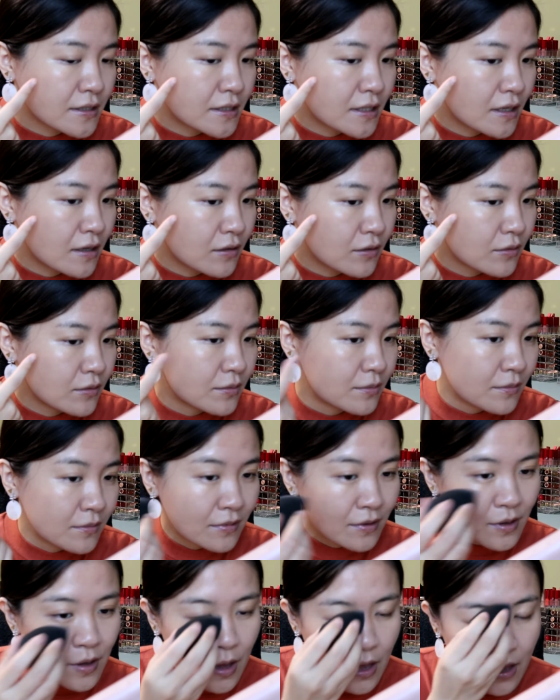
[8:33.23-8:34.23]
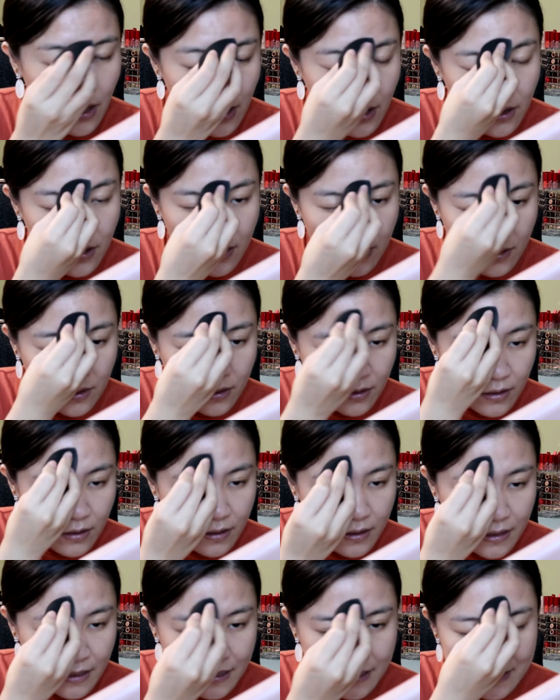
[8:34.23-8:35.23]
tell.
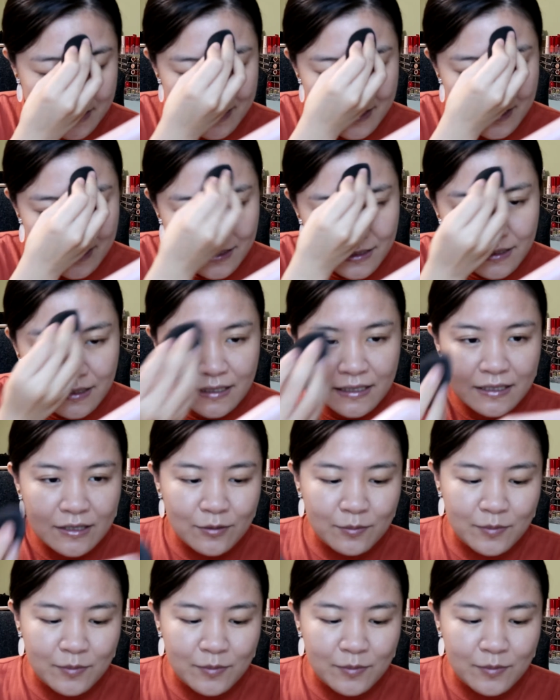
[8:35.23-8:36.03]
It's a little